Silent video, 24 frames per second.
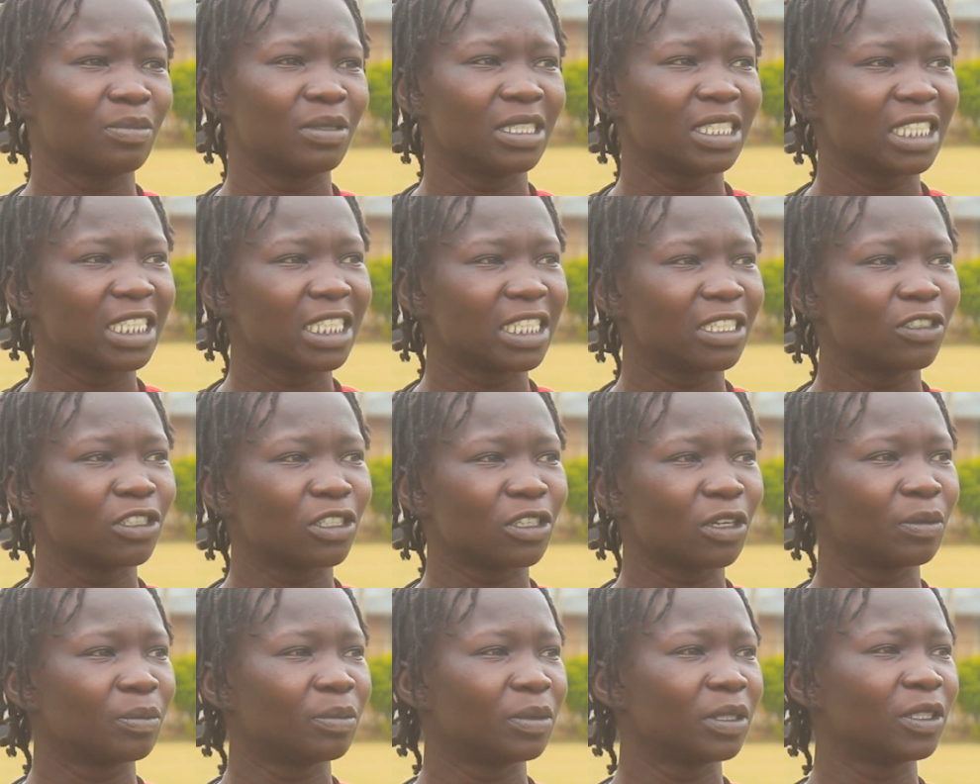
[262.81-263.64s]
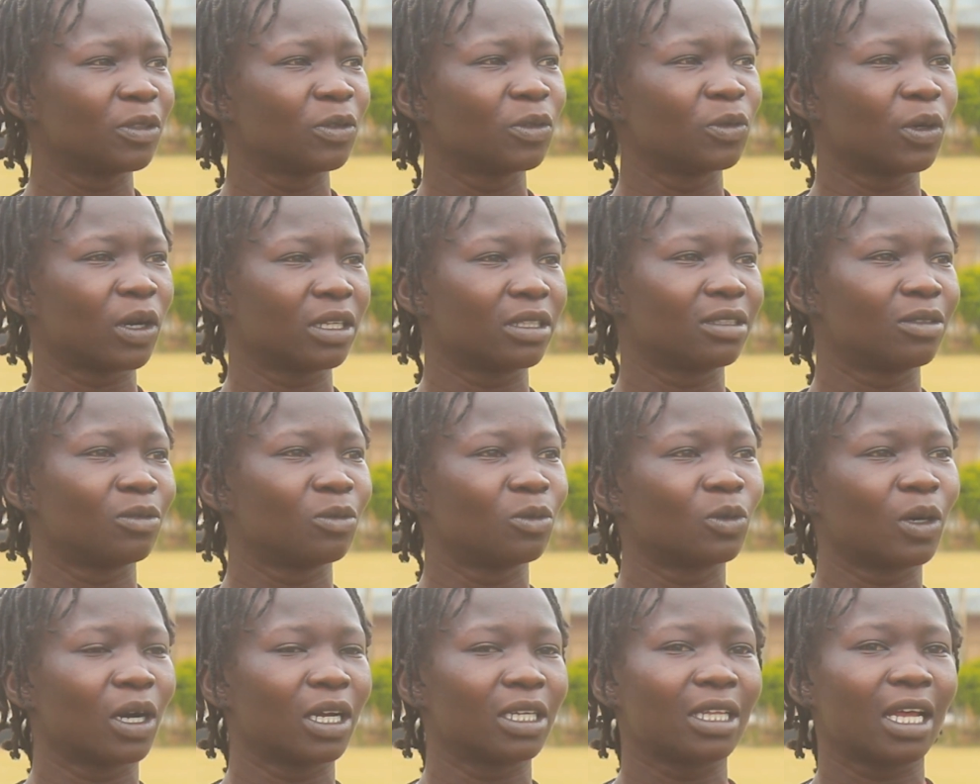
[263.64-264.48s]
Reason being, we
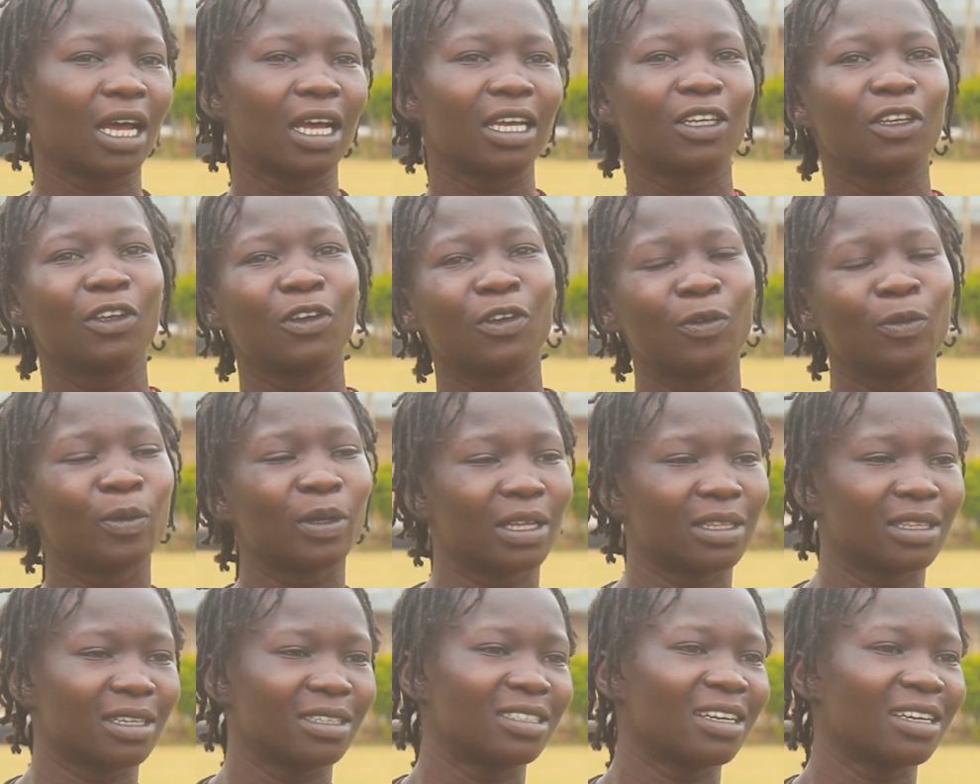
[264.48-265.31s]
are the